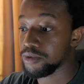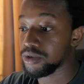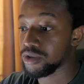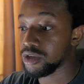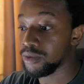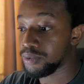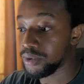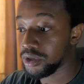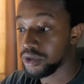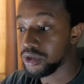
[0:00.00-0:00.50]

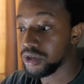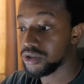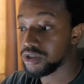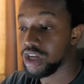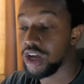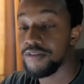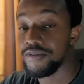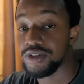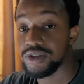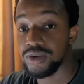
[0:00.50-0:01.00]
your prod is going
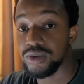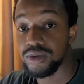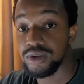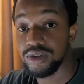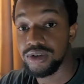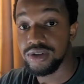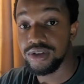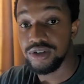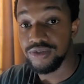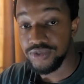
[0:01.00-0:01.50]
to have its
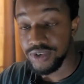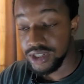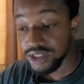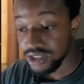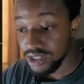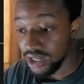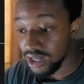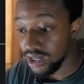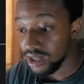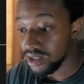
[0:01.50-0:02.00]
own different
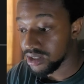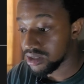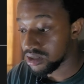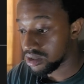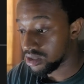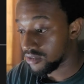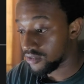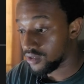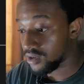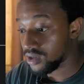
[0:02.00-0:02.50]
tags,
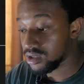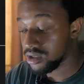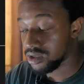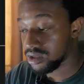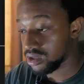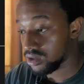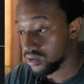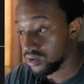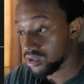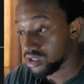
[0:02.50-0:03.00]
different
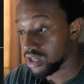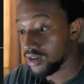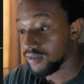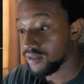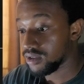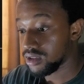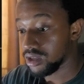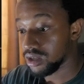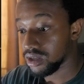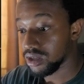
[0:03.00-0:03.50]
secrets,
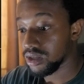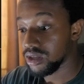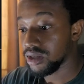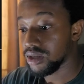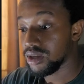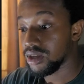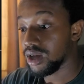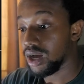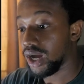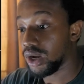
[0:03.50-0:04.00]
everything,
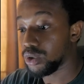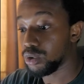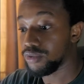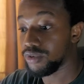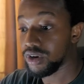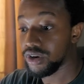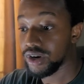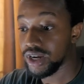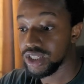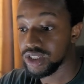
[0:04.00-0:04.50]
and
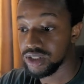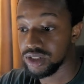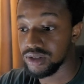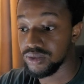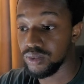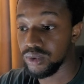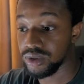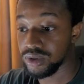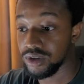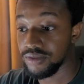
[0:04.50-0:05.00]
overwrites
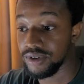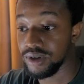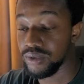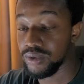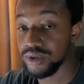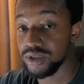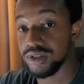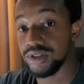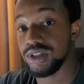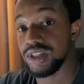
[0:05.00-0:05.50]
whatever
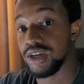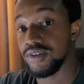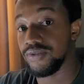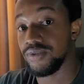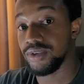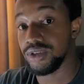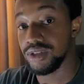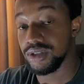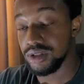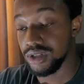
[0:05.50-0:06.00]
was there
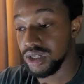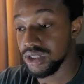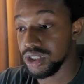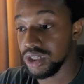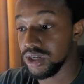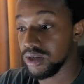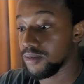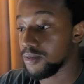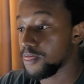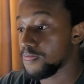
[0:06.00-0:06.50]
for the
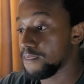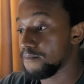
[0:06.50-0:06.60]
staging.